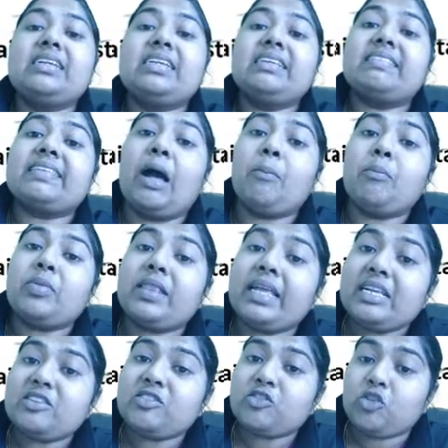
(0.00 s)

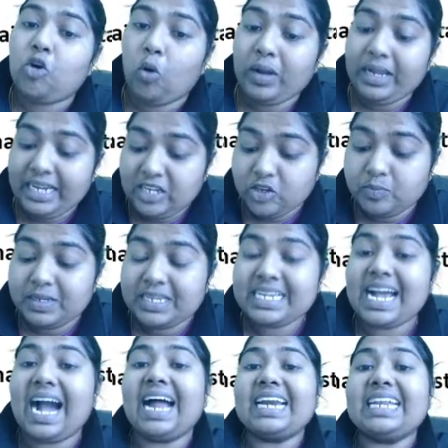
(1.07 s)
something is going to
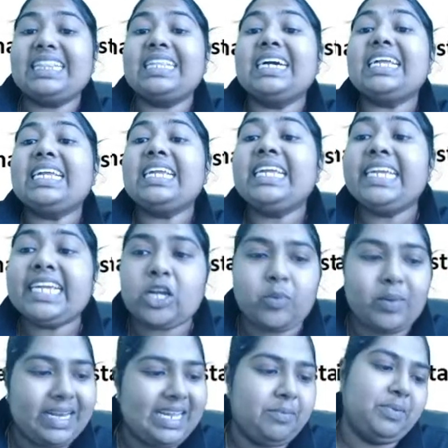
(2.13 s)
be at the
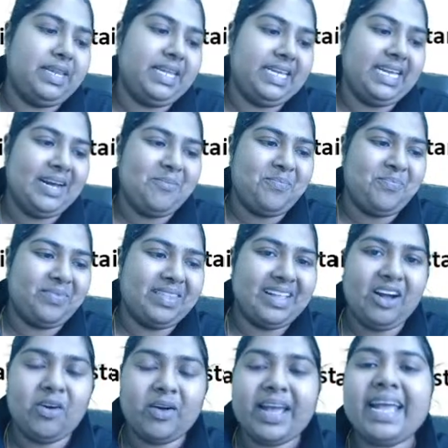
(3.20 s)

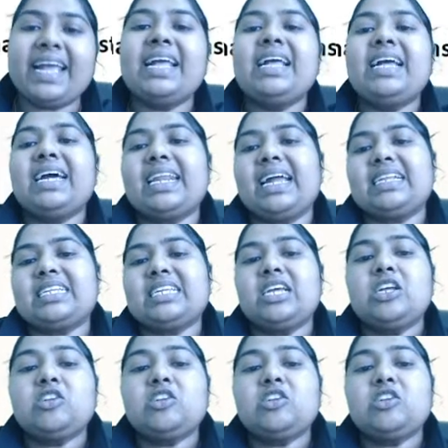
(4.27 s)
equilibrium. Okay, right.